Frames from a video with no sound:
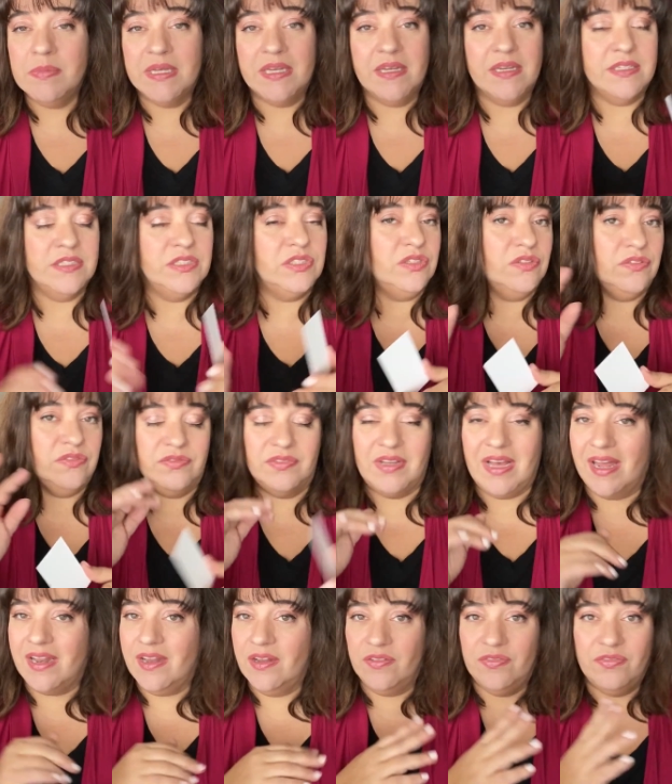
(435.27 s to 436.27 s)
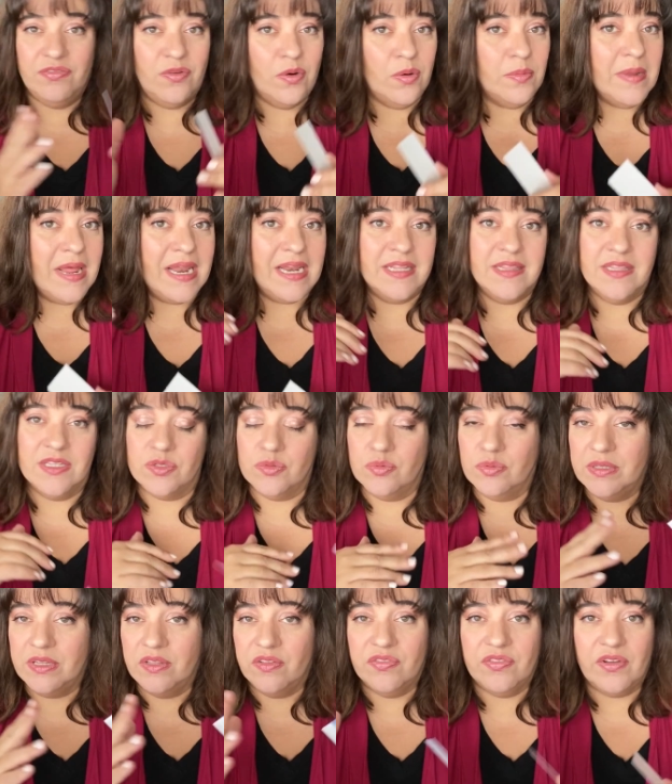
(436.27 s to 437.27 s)
because you've got it formatted this
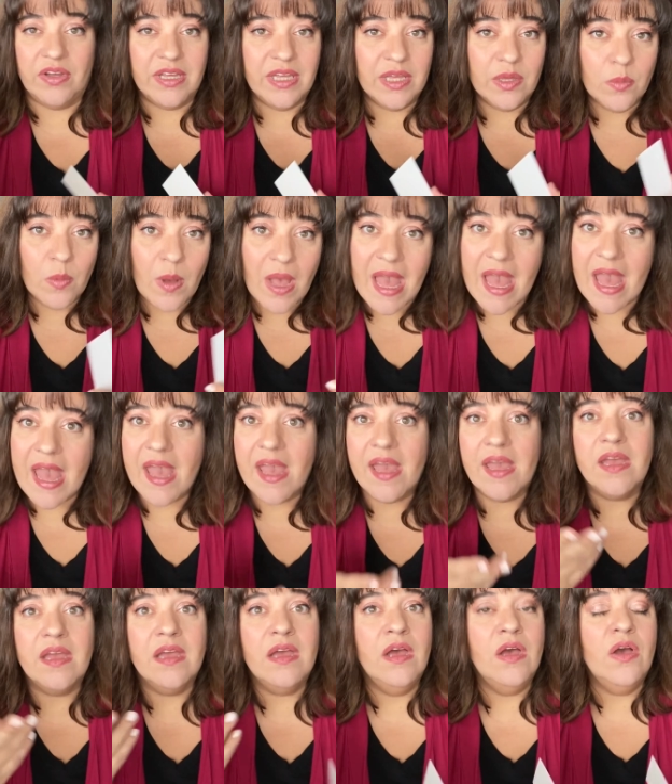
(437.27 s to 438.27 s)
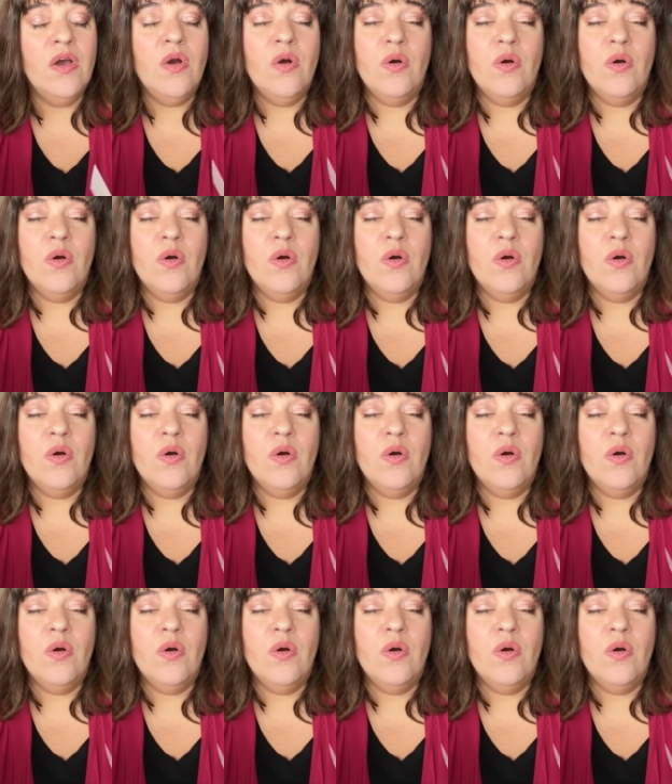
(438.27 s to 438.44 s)
really funky way,